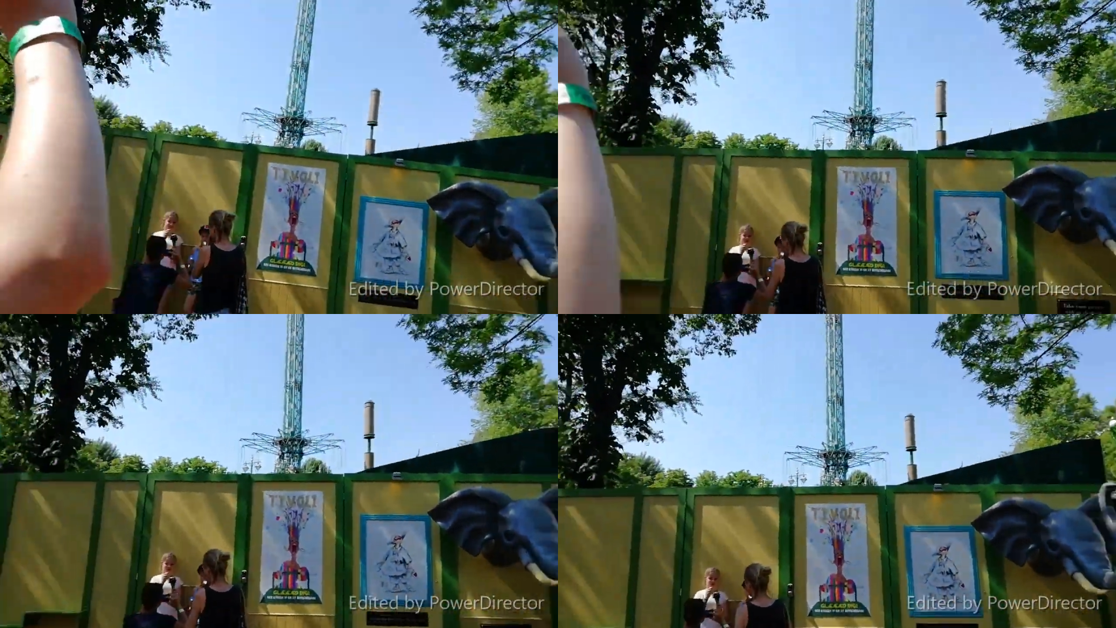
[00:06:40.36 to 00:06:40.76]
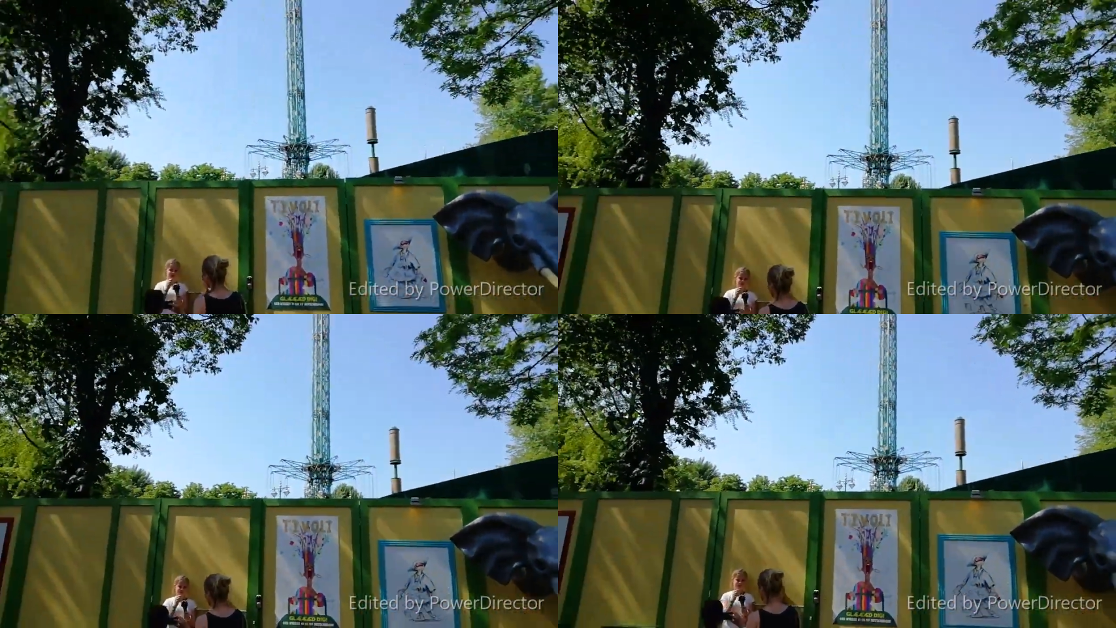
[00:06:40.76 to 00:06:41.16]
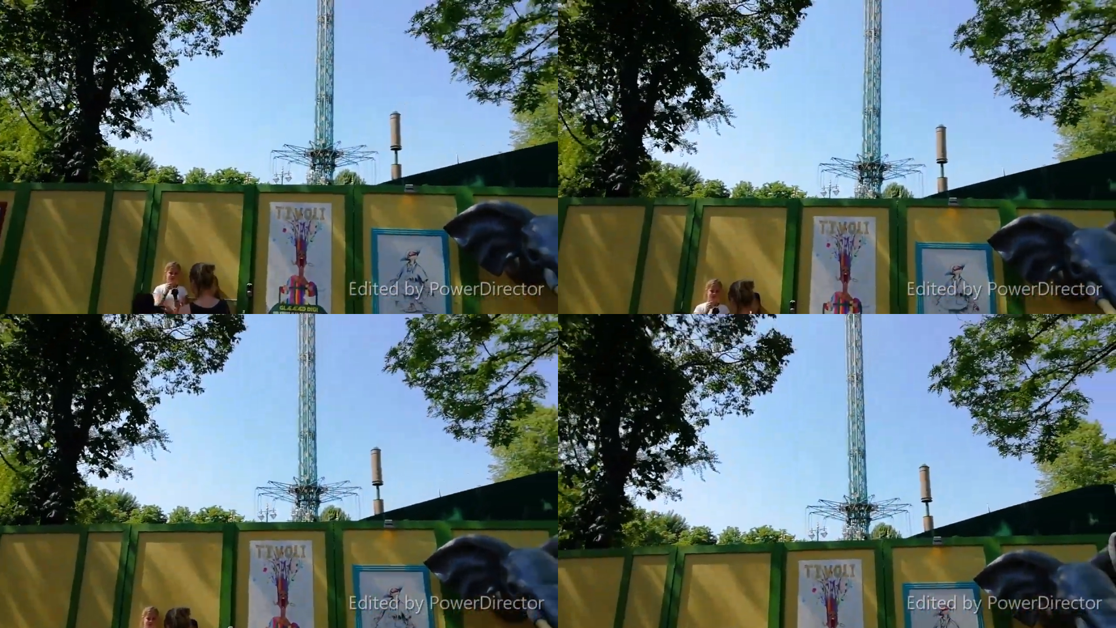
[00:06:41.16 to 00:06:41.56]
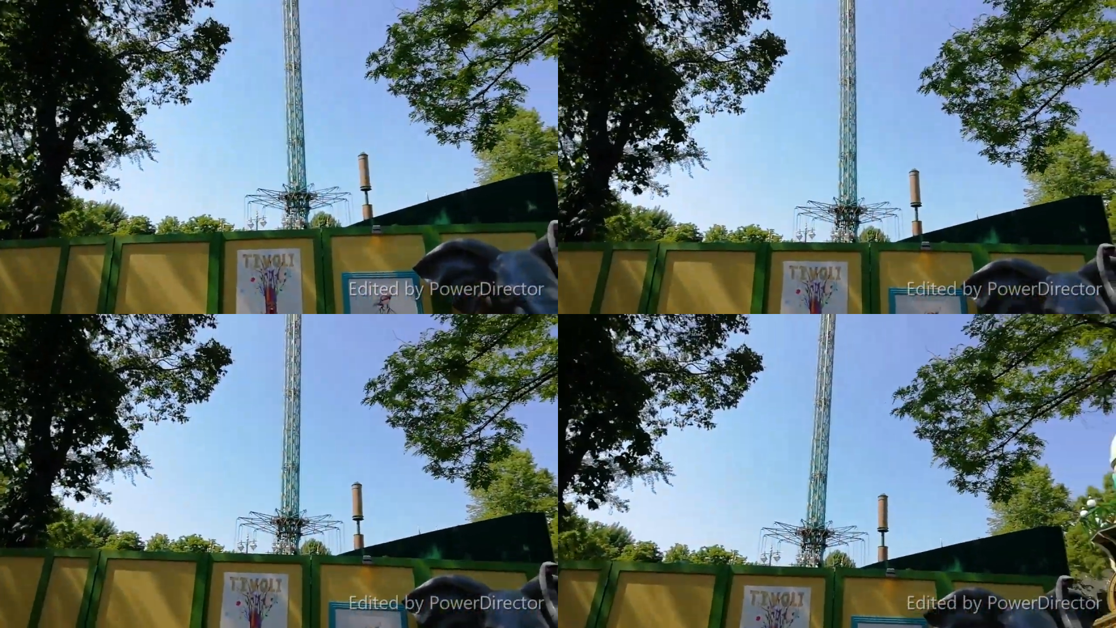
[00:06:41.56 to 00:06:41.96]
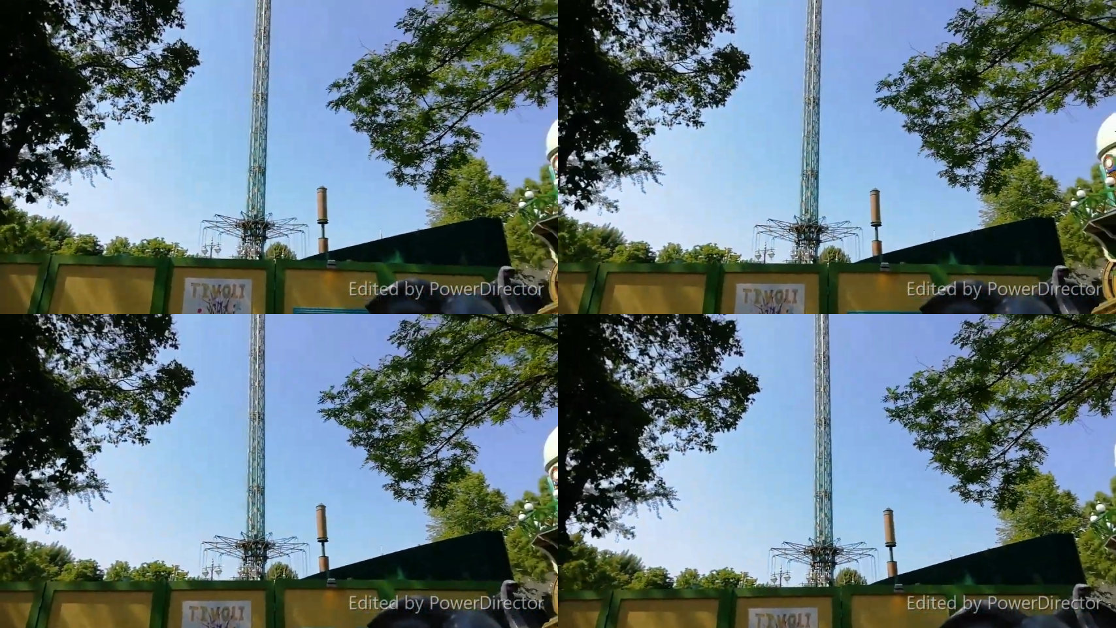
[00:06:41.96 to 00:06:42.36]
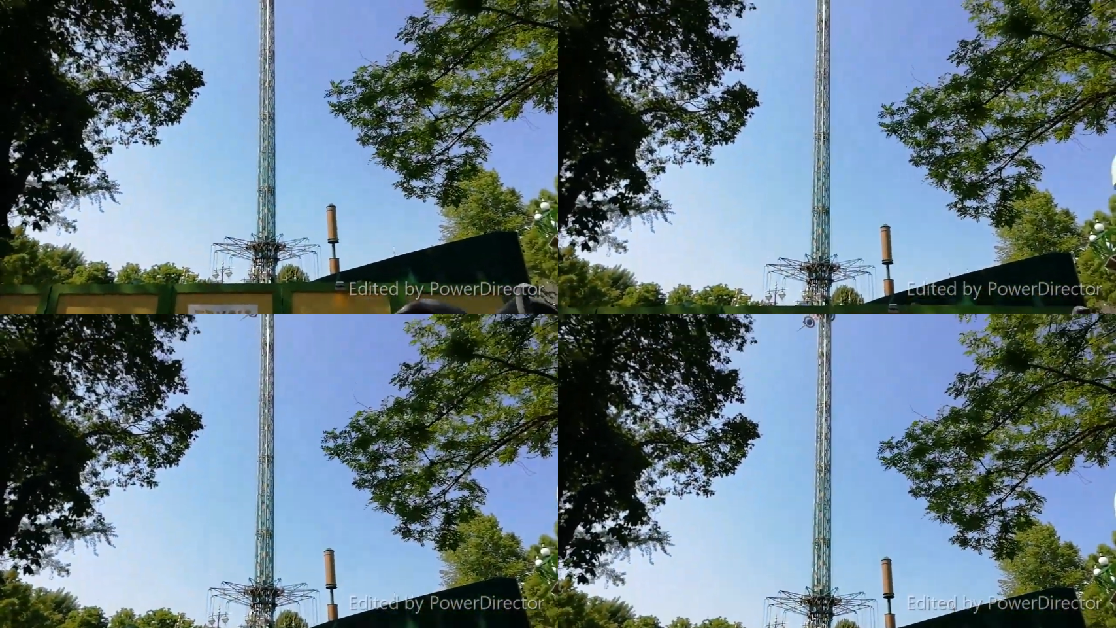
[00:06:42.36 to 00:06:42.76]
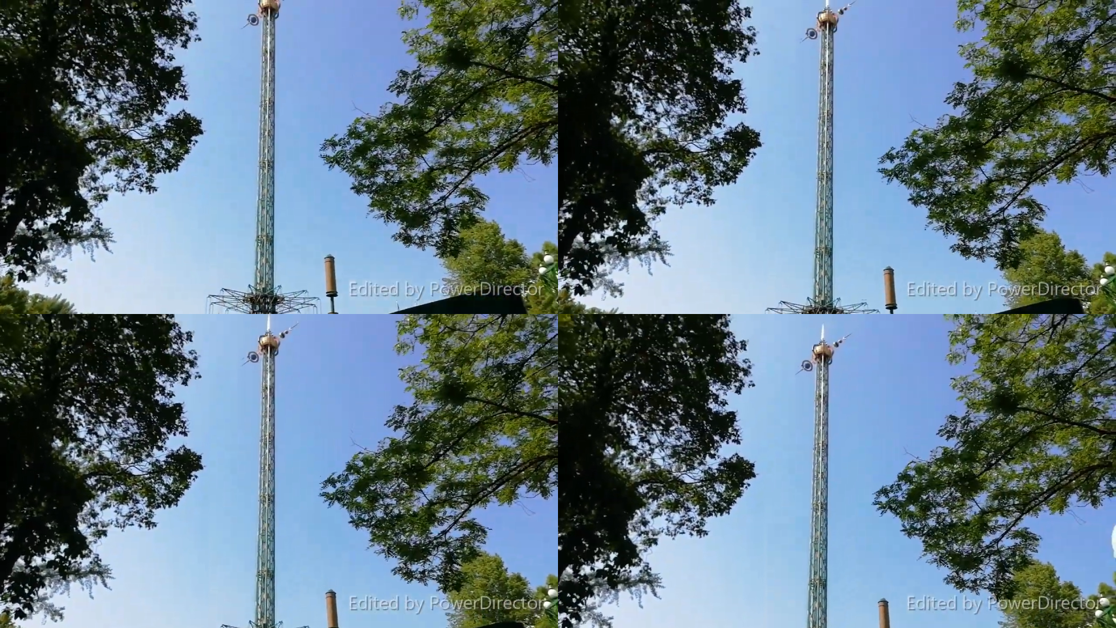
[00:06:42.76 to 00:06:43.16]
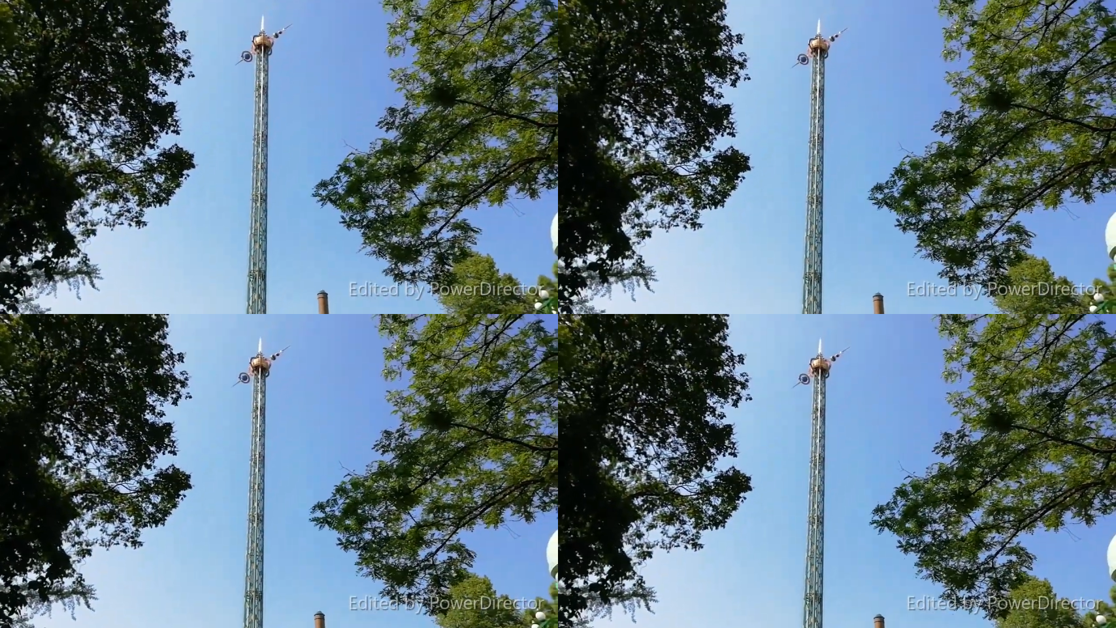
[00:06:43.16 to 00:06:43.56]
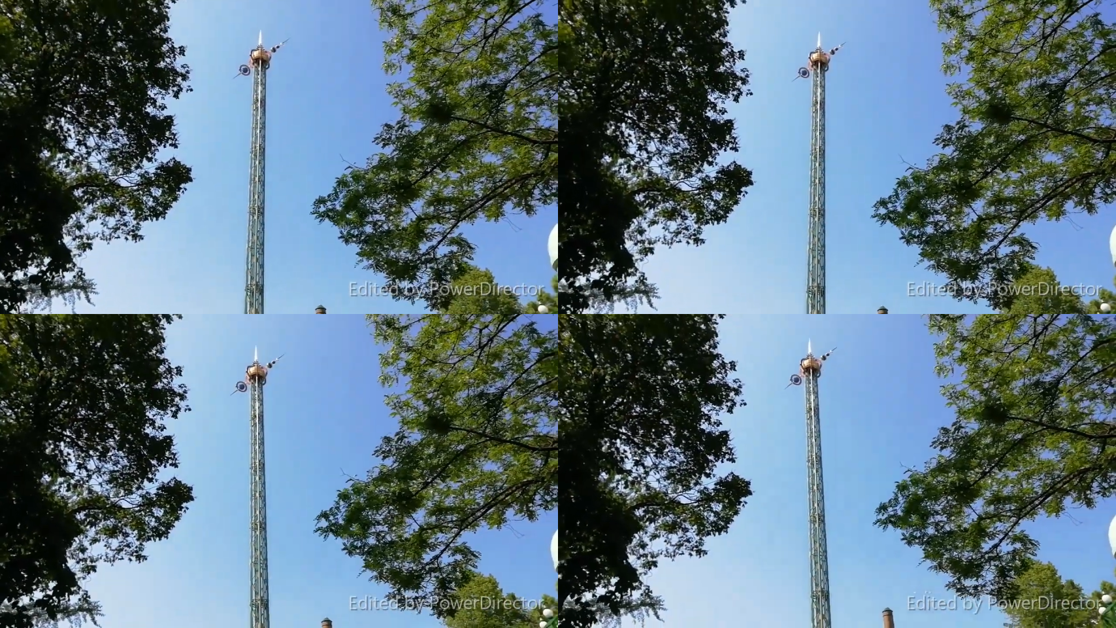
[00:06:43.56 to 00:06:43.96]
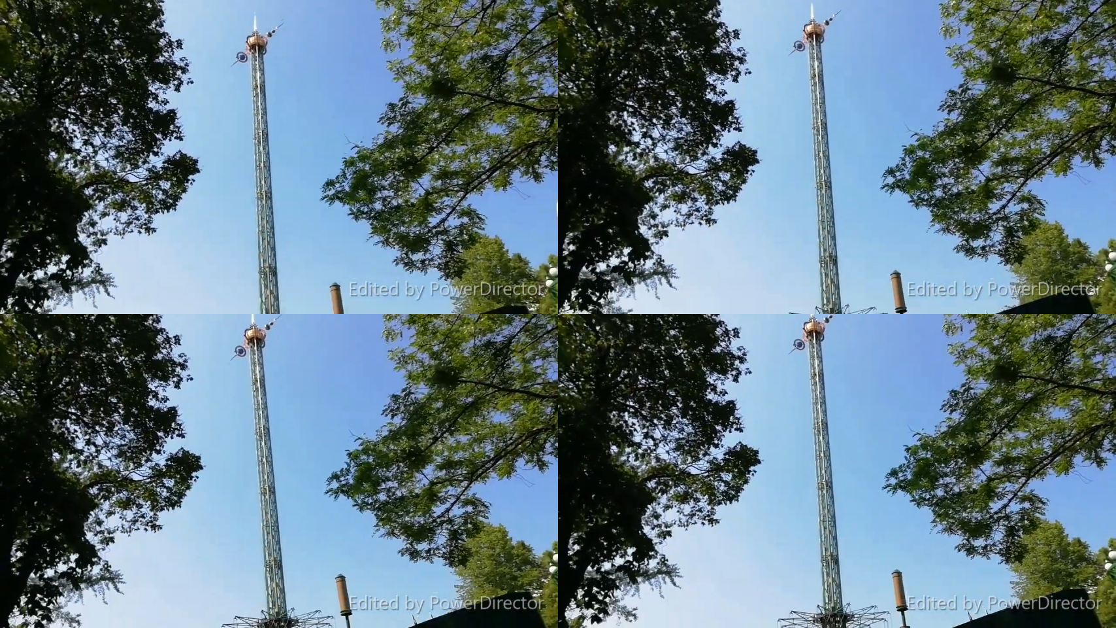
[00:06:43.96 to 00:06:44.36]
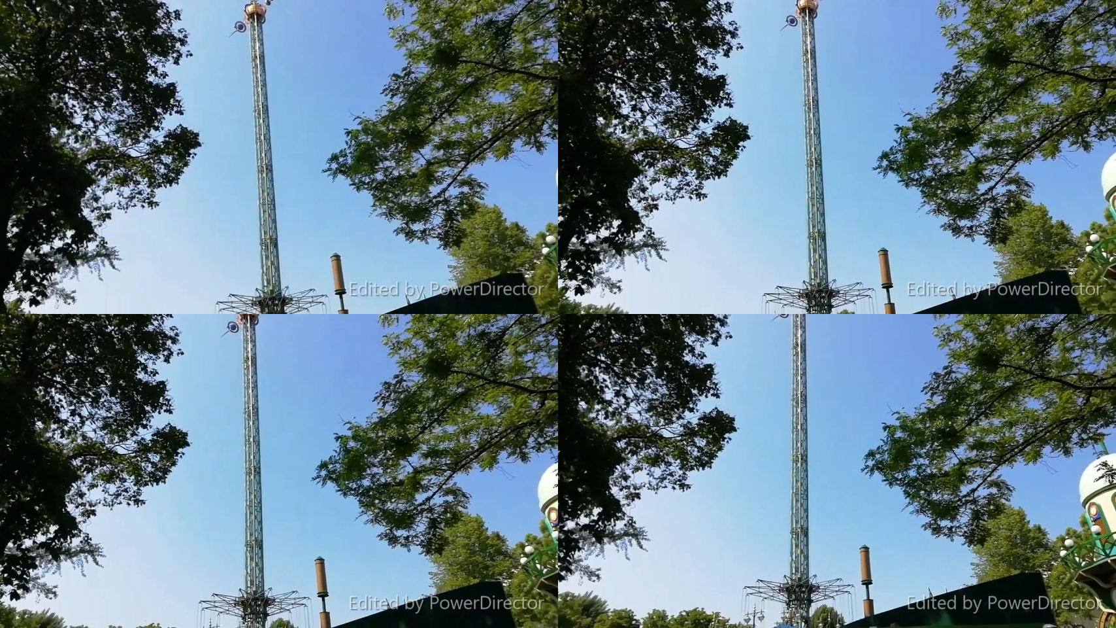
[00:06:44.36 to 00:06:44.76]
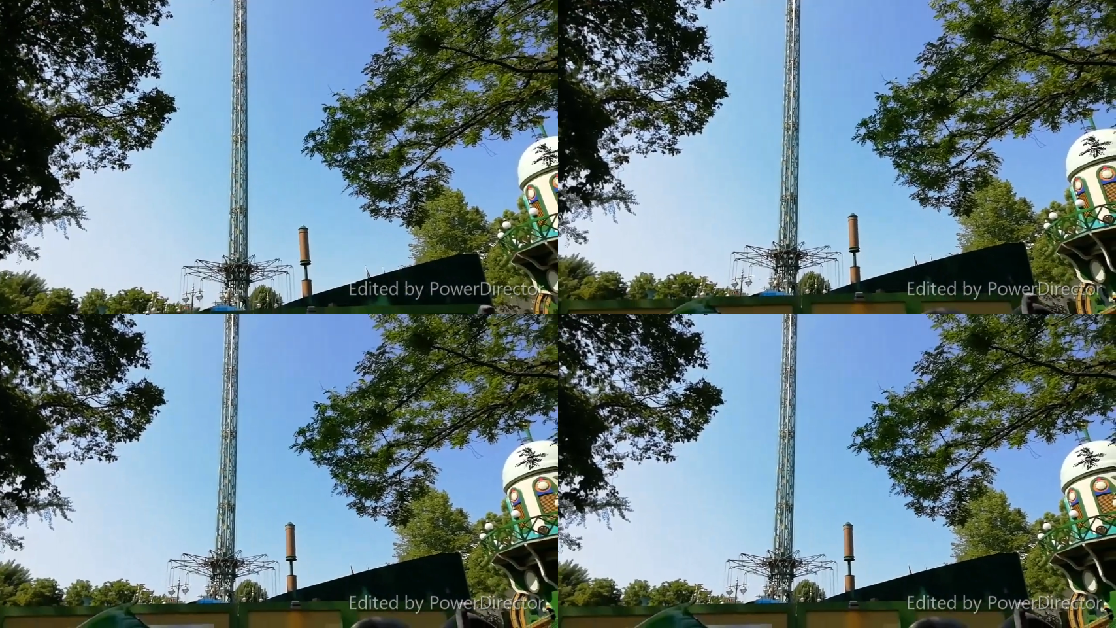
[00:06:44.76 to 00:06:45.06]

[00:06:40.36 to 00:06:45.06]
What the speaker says: No face is visible, so there are no lips to read.